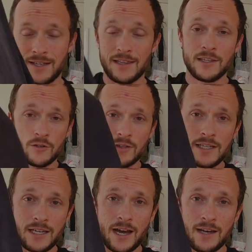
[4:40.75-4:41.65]
I
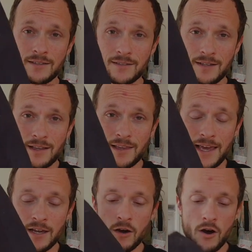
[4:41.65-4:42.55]
literally cut a
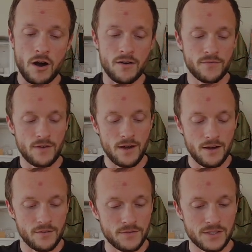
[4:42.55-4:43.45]
leg off
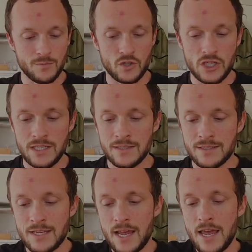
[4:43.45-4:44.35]
of some
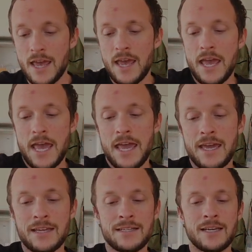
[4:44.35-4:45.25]
jeans
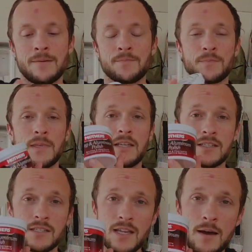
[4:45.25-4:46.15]
and
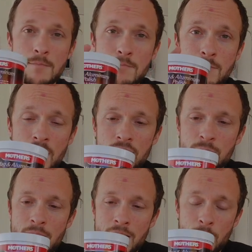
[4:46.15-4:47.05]
some Mother's
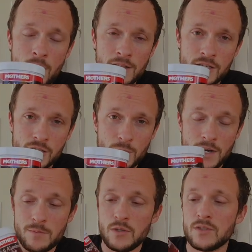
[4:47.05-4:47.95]
Mag polish is what
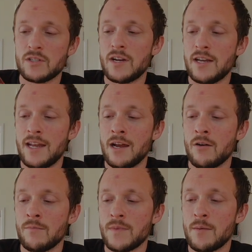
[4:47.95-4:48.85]
I'm using right
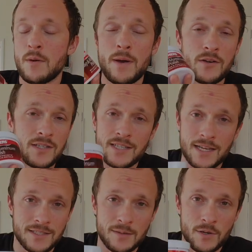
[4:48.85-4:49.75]
now. I'm about to
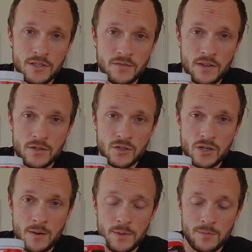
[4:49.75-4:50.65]
test a bunch of other
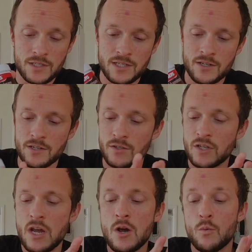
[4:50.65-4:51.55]
stropping
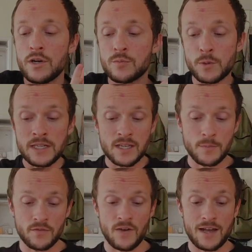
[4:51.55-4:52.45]
materials, which brings up
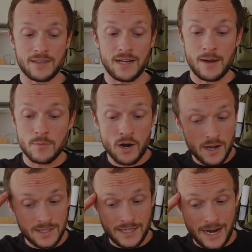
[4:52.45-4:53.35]
the fact that I'm
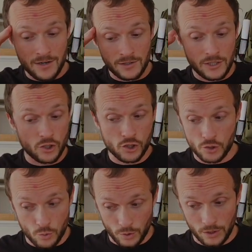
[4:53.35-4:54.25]
not entirely
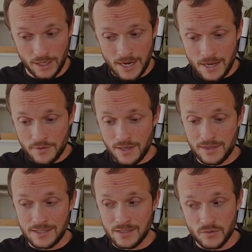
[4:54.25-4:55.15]
sure that
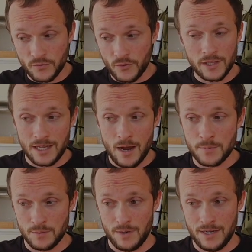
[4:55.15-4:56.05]
this is fully
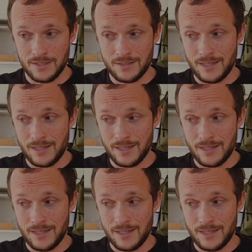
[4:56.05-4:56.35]
optimized.